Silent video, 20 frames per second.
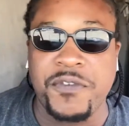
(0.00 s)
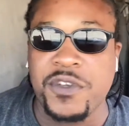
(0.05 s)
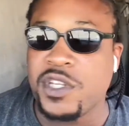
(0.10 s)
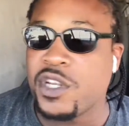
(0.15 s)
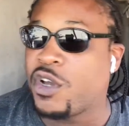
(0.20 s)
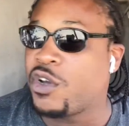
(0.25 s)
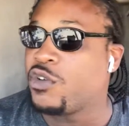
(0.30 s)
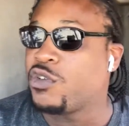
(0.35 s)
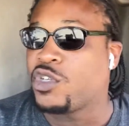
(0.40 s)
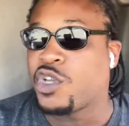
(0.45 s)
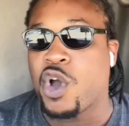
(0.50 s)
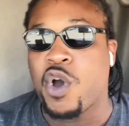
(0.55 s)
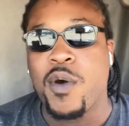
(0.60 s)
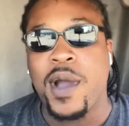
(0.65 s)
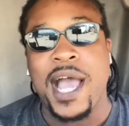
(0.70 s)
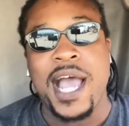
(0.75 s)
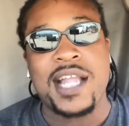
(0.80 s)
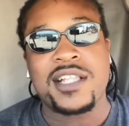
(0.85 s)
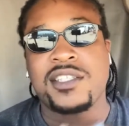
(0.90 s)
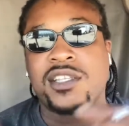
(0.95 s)
You know, go
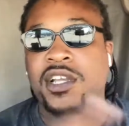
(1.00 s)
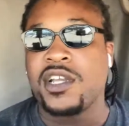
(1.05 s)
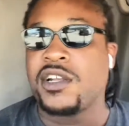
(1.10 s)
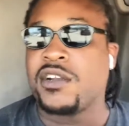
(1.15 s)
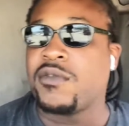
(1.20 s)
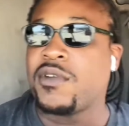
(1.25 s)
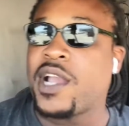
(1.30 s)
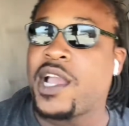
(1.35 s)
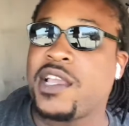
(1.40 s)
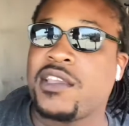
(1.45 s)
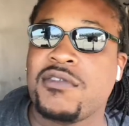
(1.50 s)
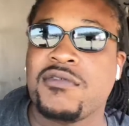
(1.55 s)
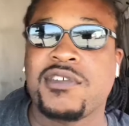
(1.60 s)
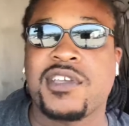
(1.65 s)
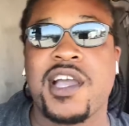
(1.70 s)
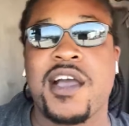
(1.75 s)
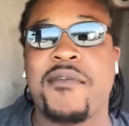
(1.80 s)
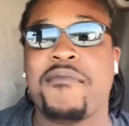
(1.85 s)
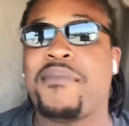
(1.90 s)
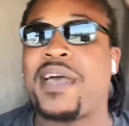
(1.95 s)
out, turn around, you
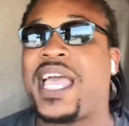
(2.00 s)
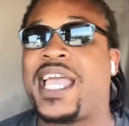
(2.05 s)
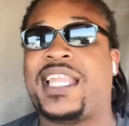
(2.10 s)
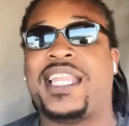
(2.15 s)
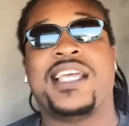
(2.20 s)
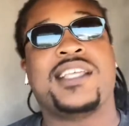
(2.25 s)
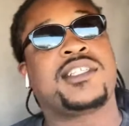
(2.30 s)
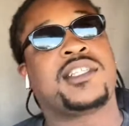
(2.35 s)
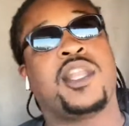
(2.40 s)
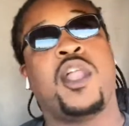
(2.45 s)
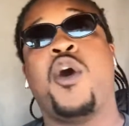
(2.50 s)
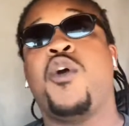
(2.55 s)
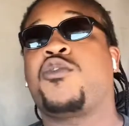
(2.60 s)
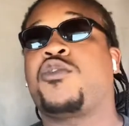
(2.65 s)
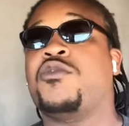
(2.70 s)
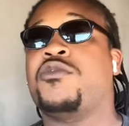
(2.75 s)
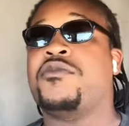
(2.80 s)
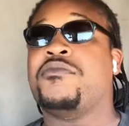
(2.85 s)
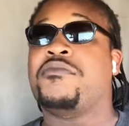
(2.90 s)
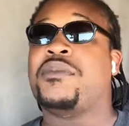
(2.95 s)
come back. That's
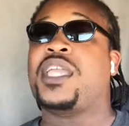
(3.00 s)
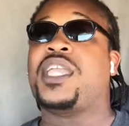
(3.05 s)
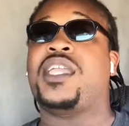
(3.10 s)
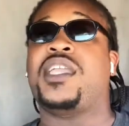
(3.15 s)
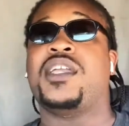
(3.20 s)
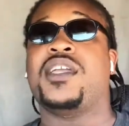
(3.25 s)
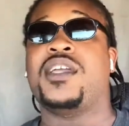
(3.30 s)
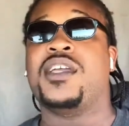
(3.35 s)
local to me.